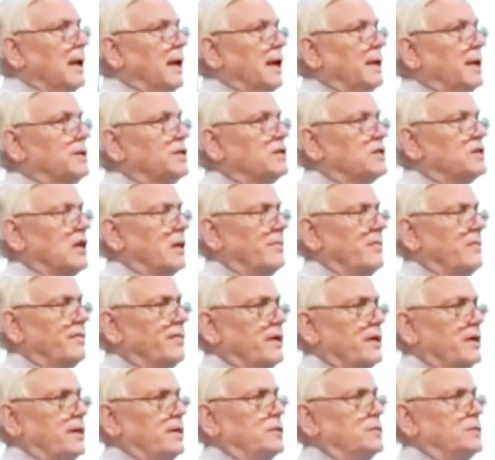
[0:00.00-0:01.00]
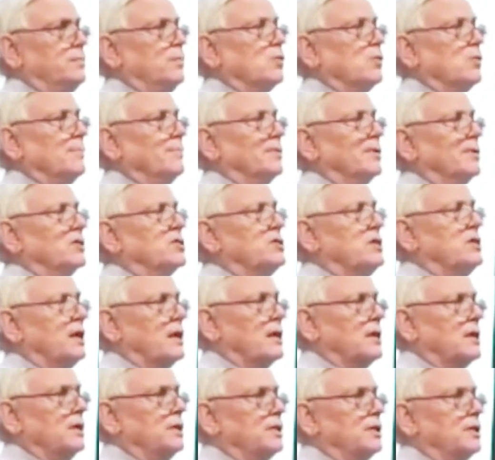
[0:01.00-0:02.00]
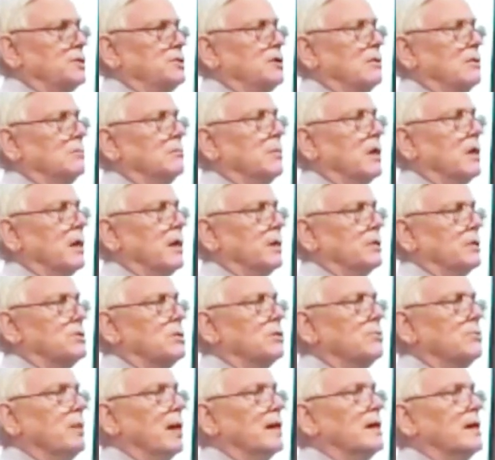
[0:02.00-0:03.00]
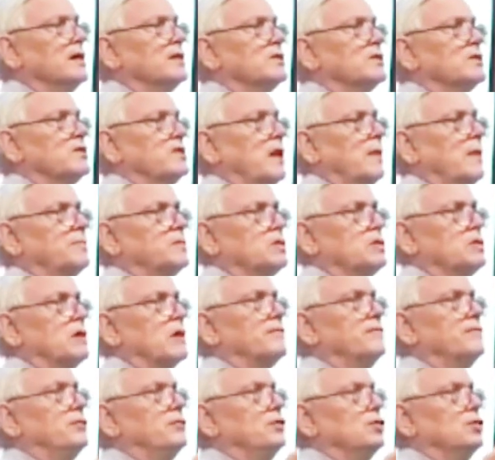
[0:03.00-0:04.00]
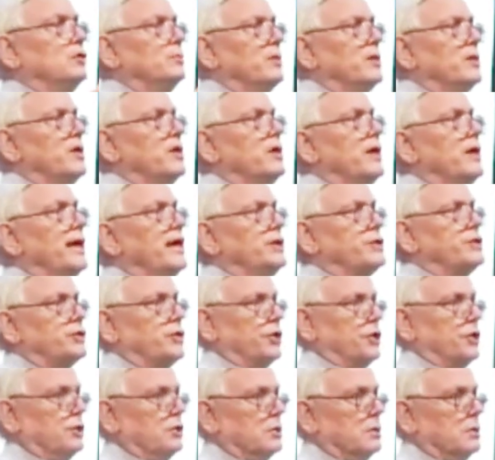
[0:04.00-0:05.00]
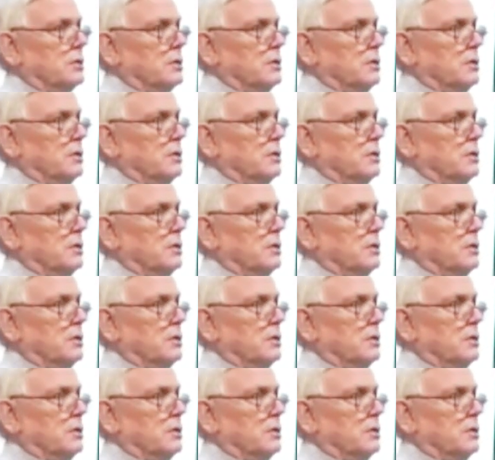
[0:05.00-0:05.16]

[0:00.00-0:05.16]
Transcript: and some of it is more particular to Marx, to a conception of human nature